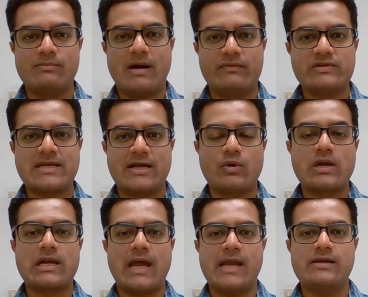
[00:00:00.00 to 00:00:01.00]
the Marvis Android
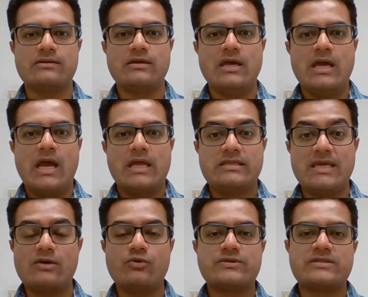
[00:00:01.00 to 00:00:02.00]
client,
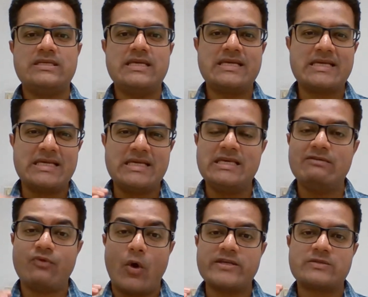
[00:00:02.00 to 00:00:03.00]
they could see key
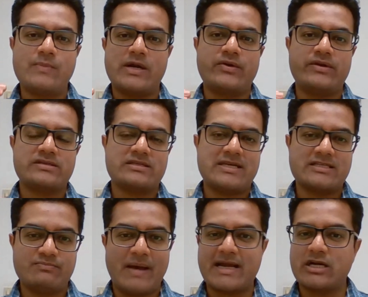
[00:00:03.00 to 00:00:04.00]
voice metrics such
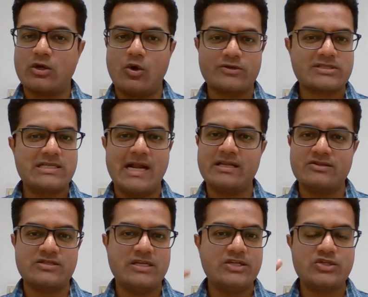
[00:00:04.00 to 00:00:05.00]
as packet loss,
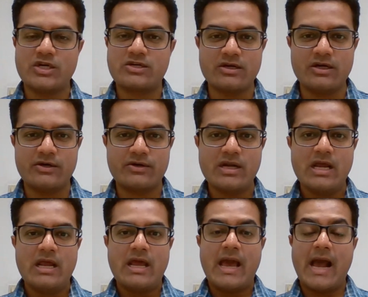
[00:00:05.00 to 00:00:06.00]
latency, jitter,
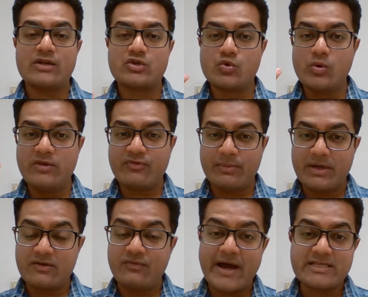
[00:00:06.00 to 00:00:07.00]
and truly from the
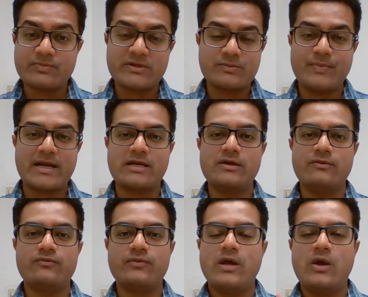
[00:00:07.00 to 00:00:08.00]
device
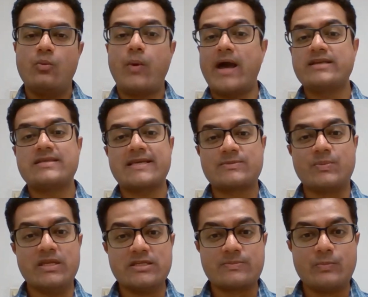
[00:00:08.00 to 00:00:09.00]
perspective, why is the
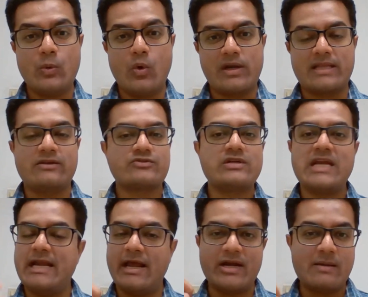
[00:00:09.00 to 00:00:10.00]
experience poor? Like there's a
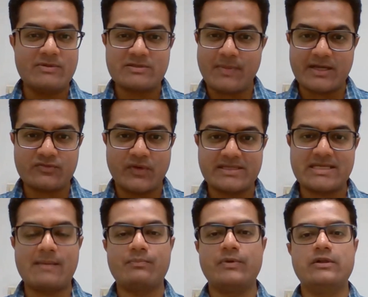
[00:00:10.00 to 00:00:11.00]
data rate mismatch, for
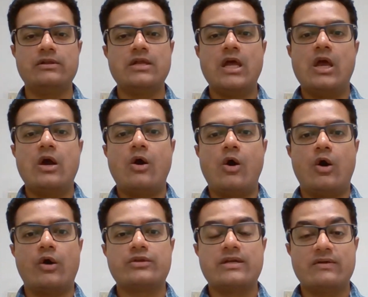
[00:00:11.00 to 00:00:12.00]
example,
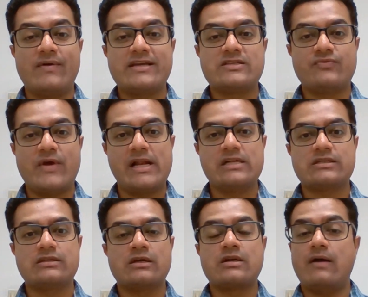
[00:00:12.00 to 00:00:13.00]
or the device
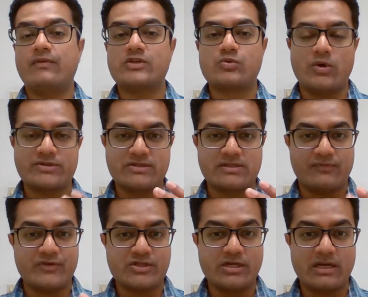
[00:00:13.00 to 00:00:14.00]
felt the coverage wasn't
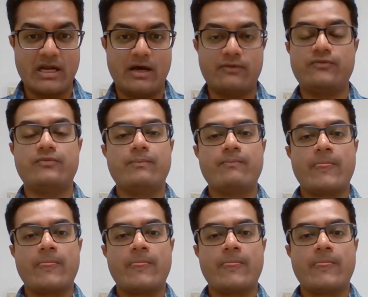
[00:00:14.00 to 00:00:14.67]
sufficient enough.